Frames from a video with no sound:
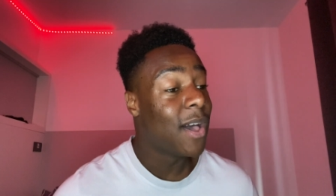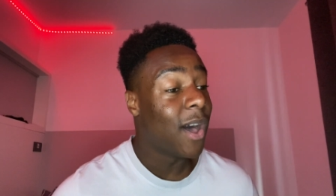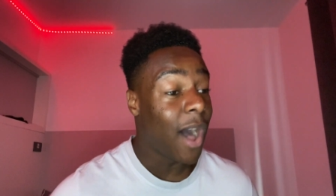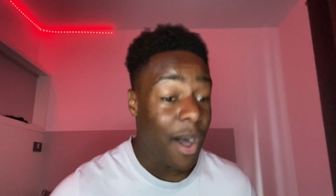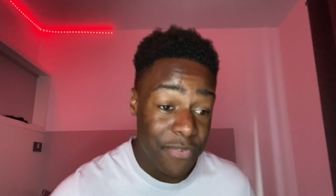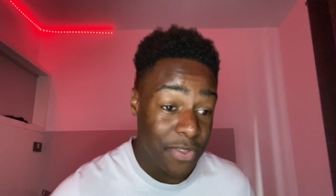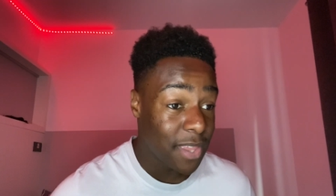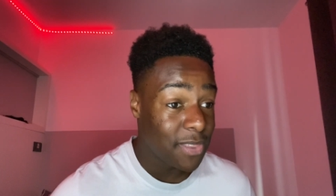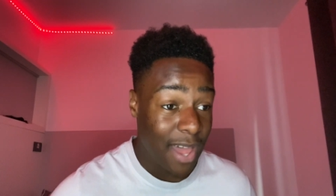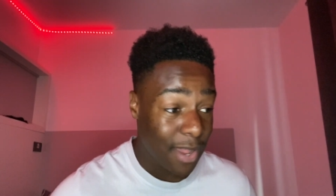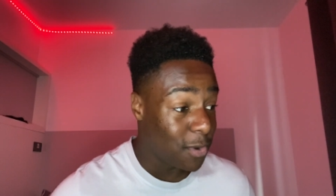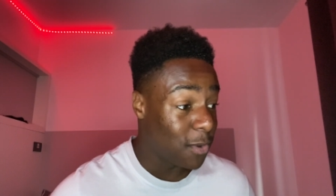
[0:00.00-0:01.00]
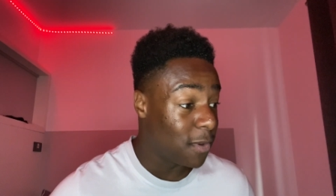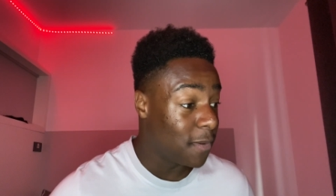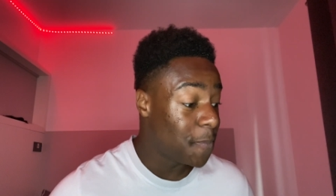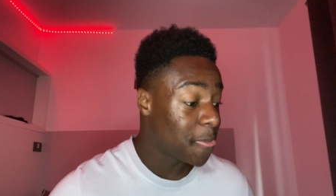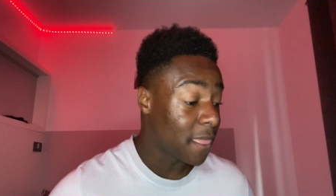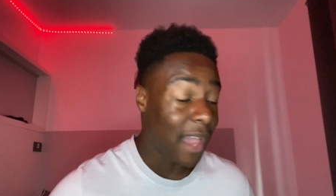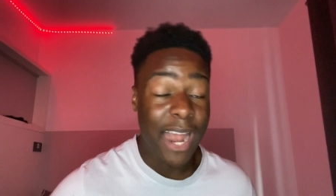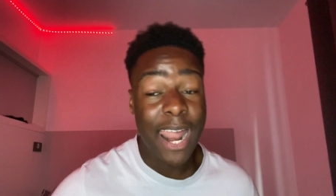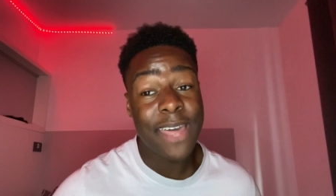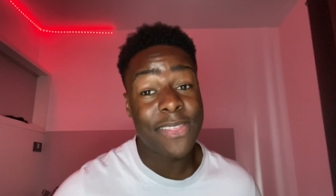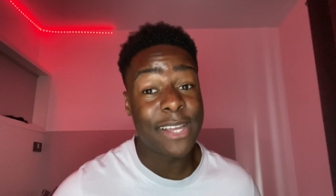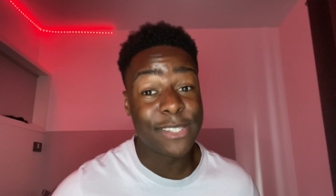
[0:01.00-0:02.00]
Other than that though, I
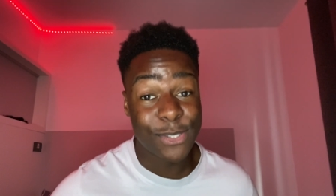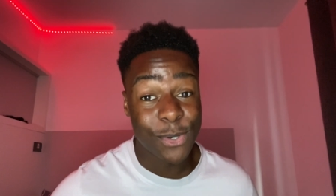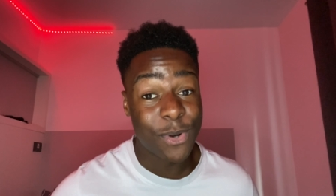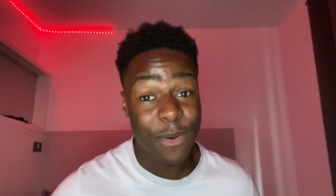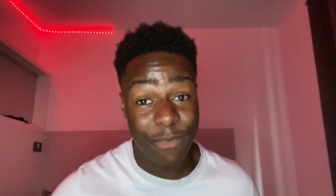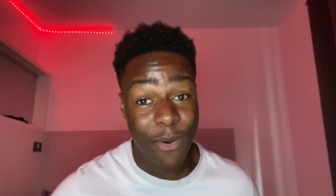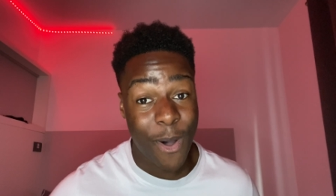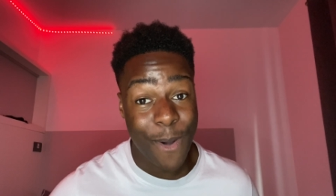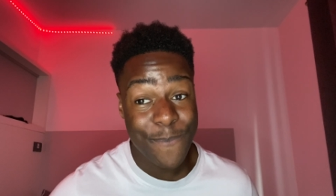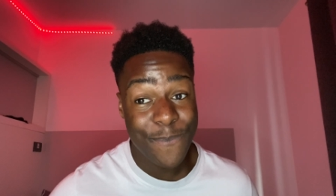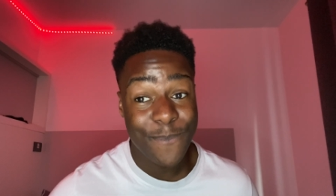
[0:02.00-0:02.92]
like that Dora bar.